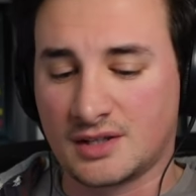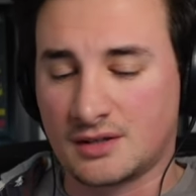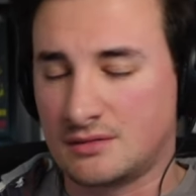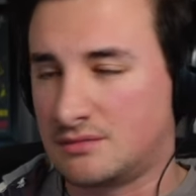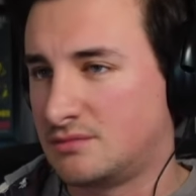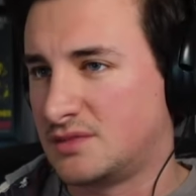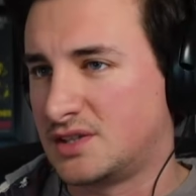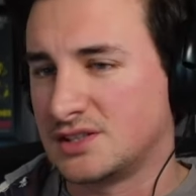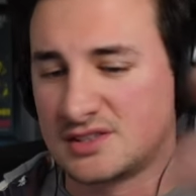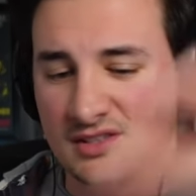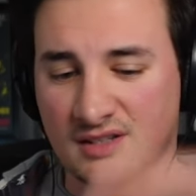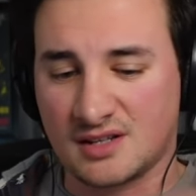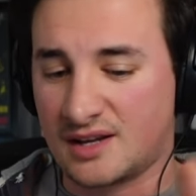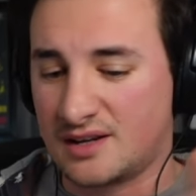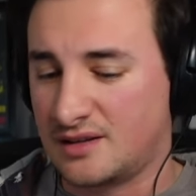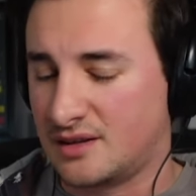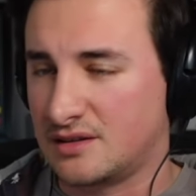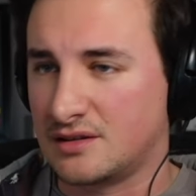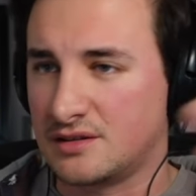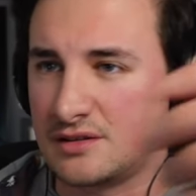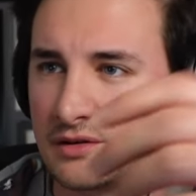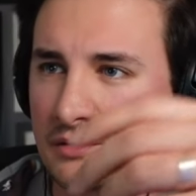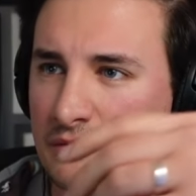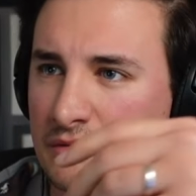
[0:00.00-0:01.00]
this isn't
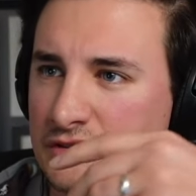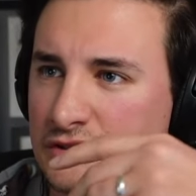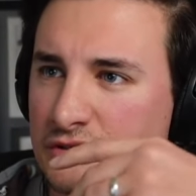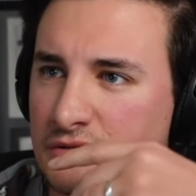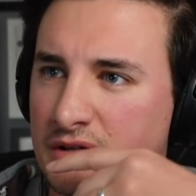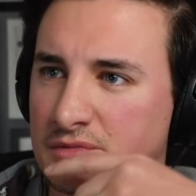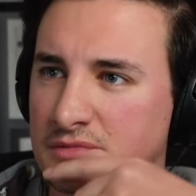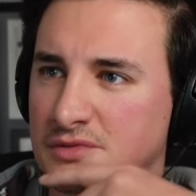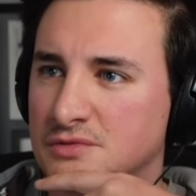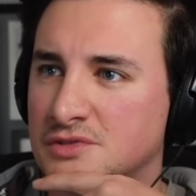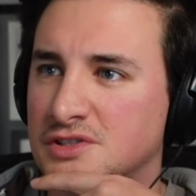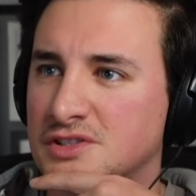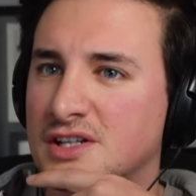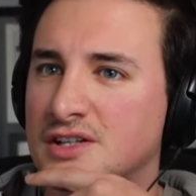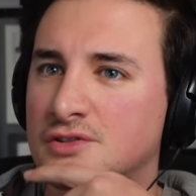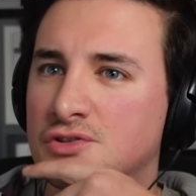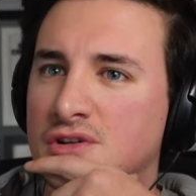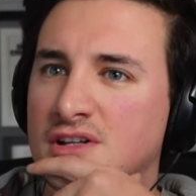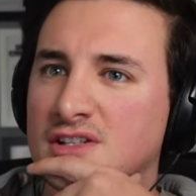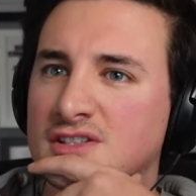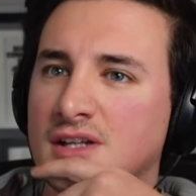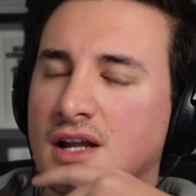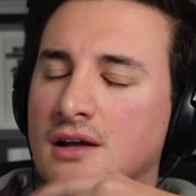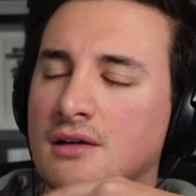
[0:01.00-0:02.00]
anything to do with the scripts. I'm just
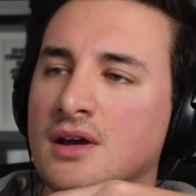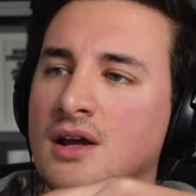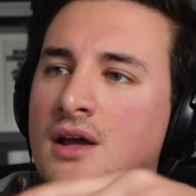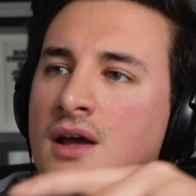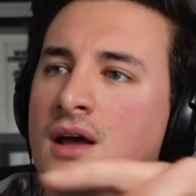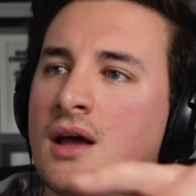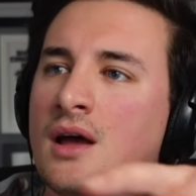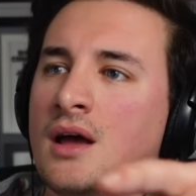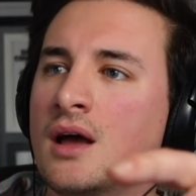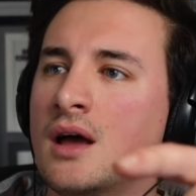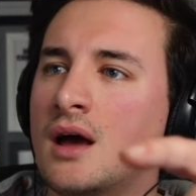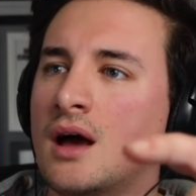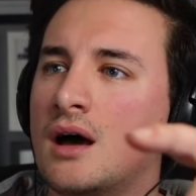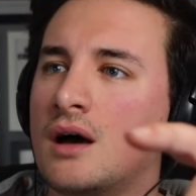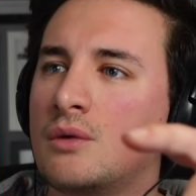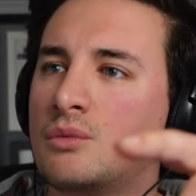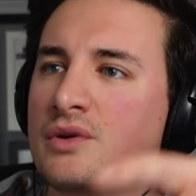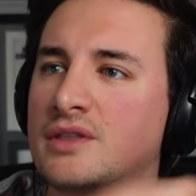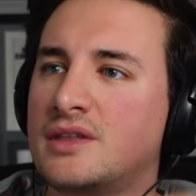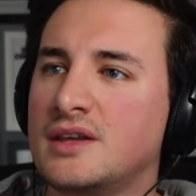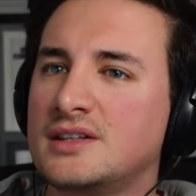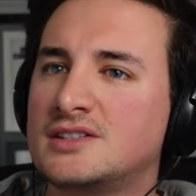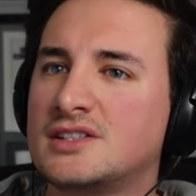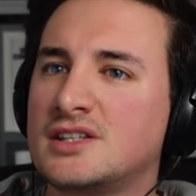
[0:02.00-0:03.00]
interested now. Uh,
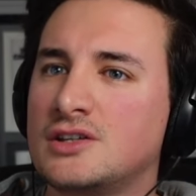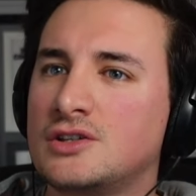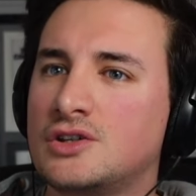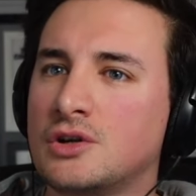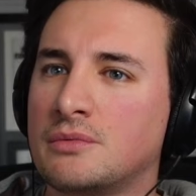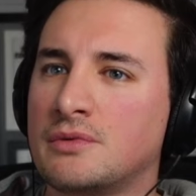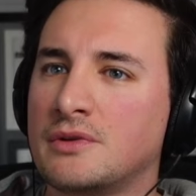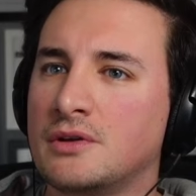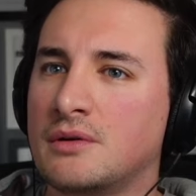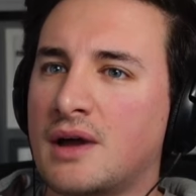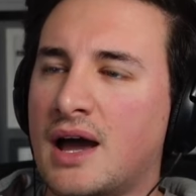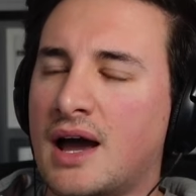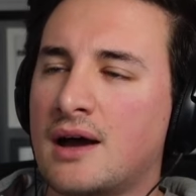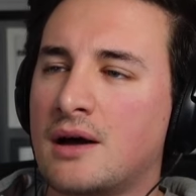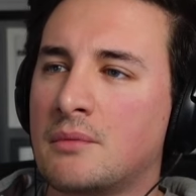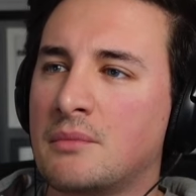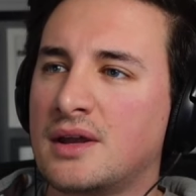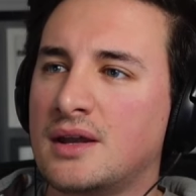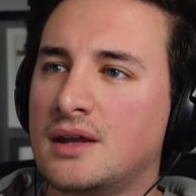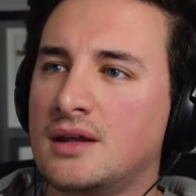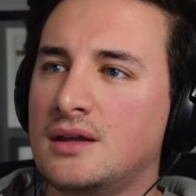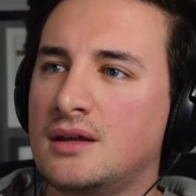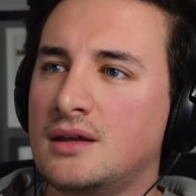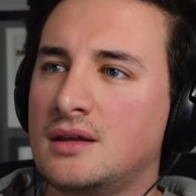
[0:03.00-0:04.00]
with ECW, how
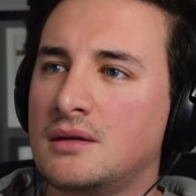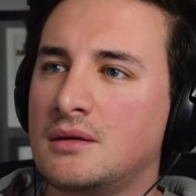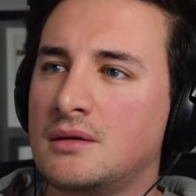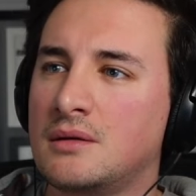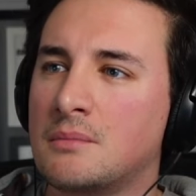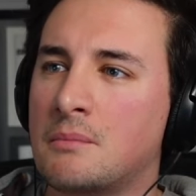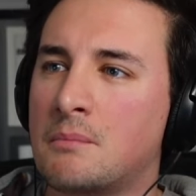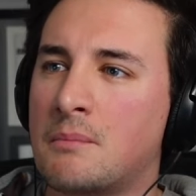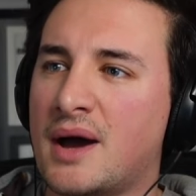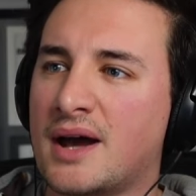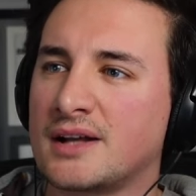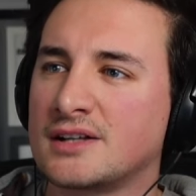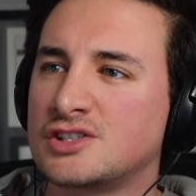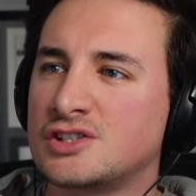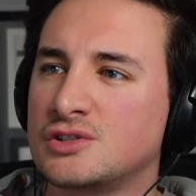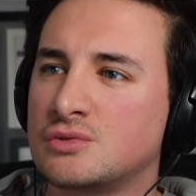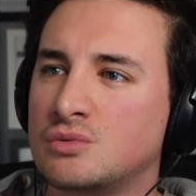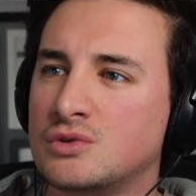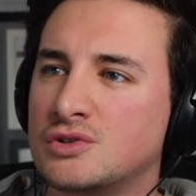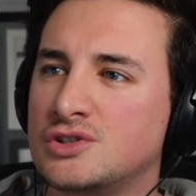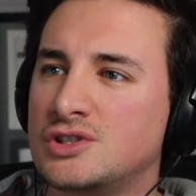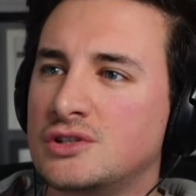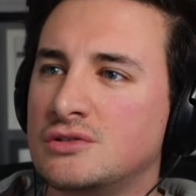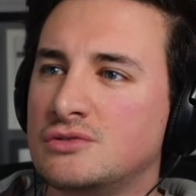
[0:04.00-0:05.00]
many matches
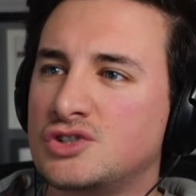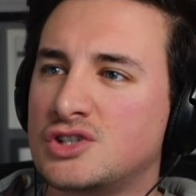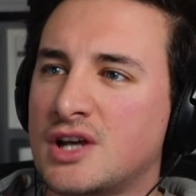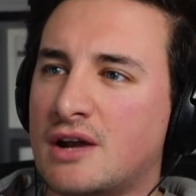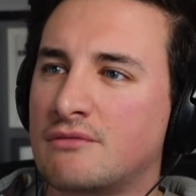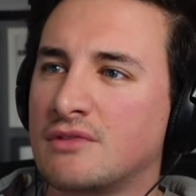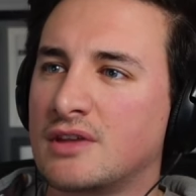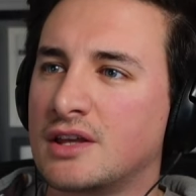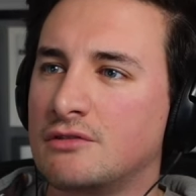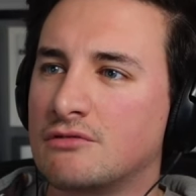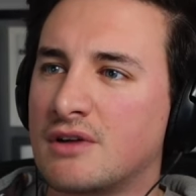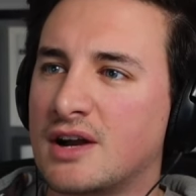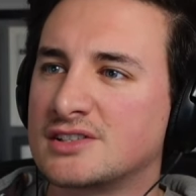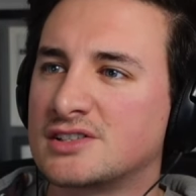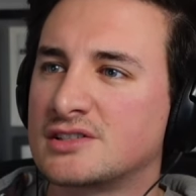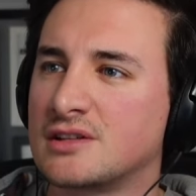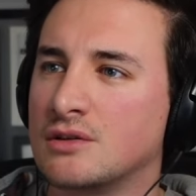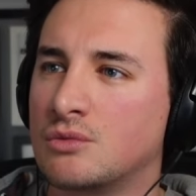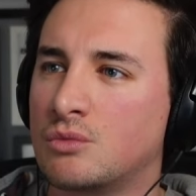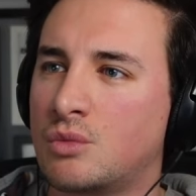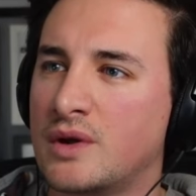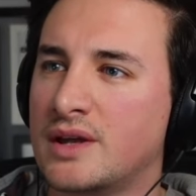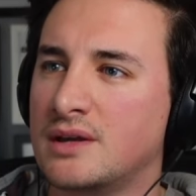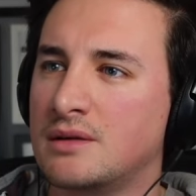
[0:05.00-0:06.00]
would you generally wrestle
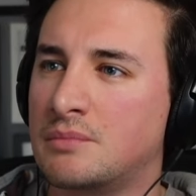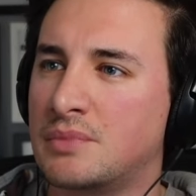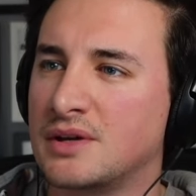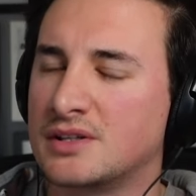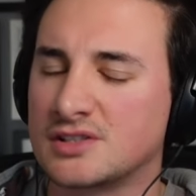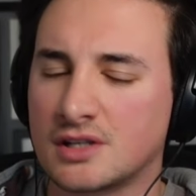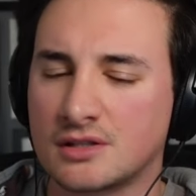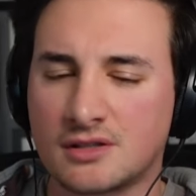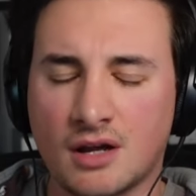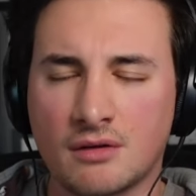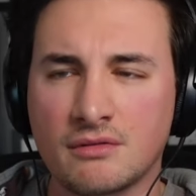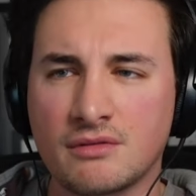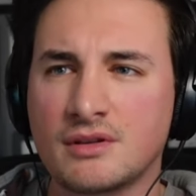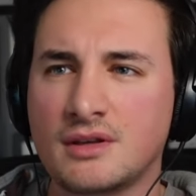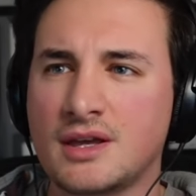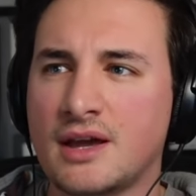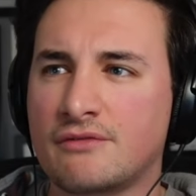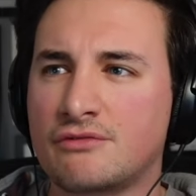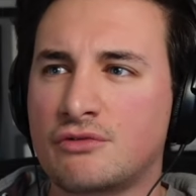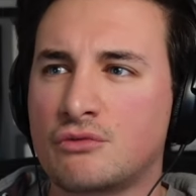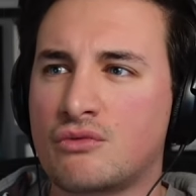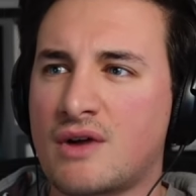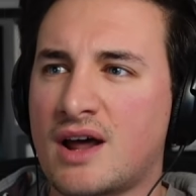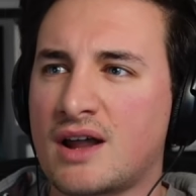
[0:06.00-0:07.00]
a week? Because I don't think you
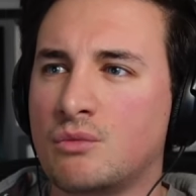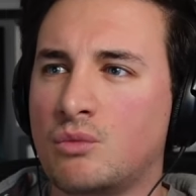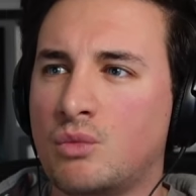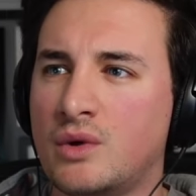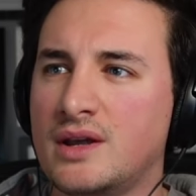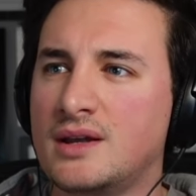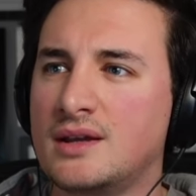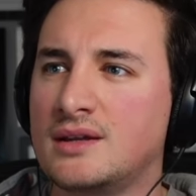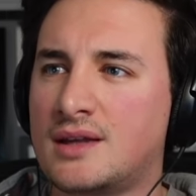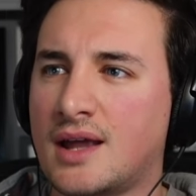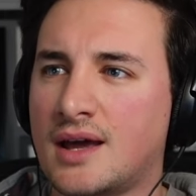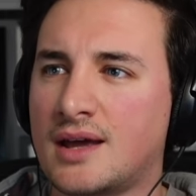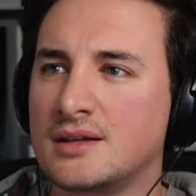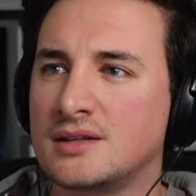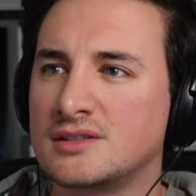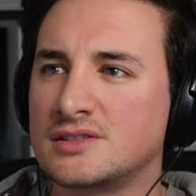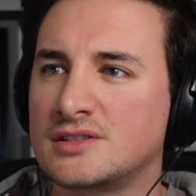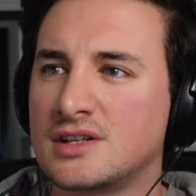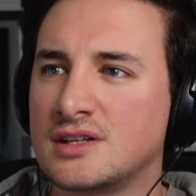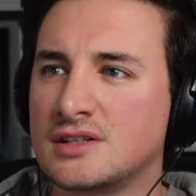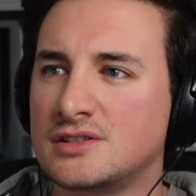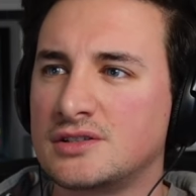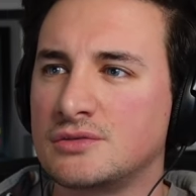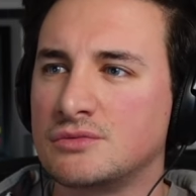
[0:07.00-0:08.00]
ever ran weekdays,
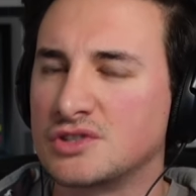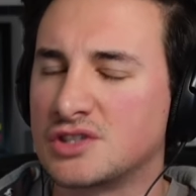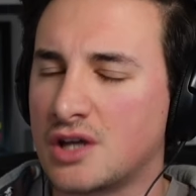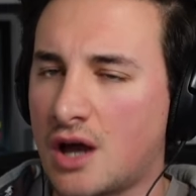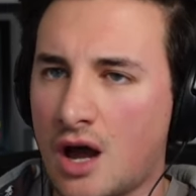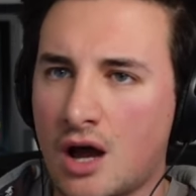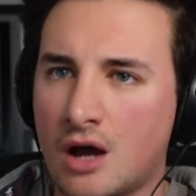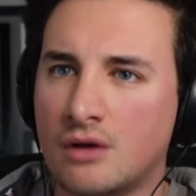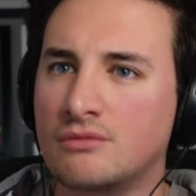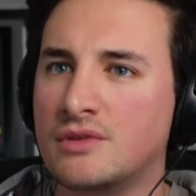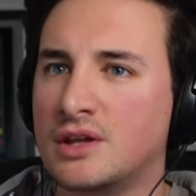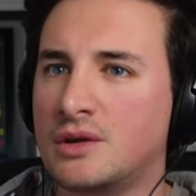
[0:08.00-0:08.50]
did you? Was it only